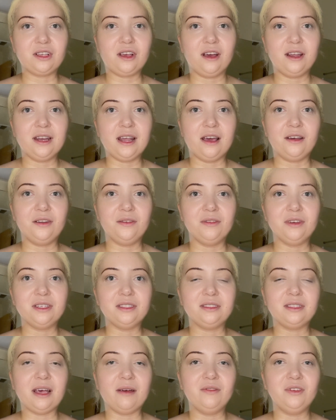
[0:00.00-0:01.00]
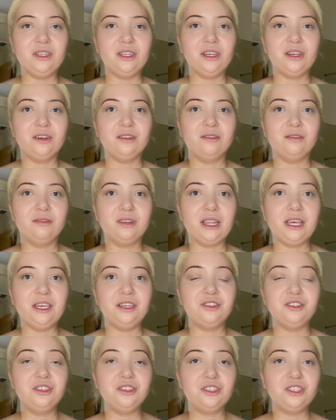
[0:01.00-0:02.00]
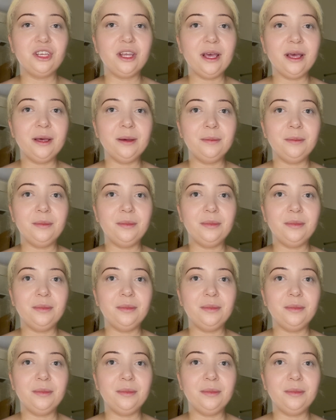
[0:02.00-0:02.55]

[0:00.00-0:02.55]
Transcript: gotten out of a 7-year relationship.